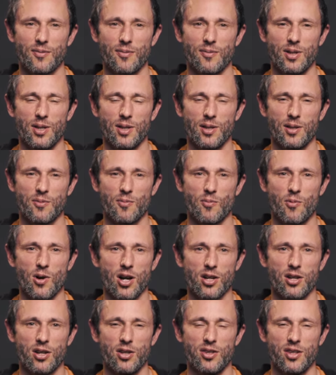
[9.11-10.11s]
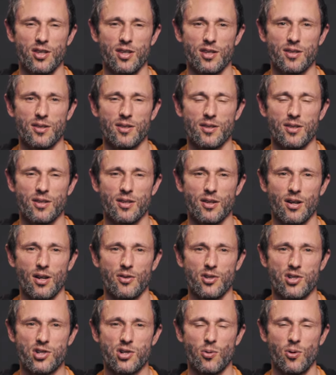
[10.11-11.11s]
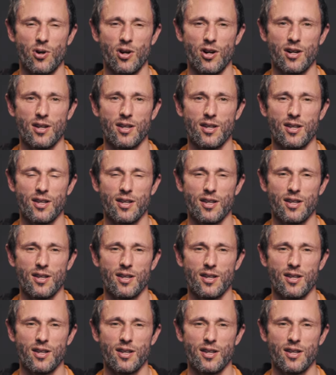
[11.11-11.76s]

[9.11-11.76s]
we walk on the on the shore.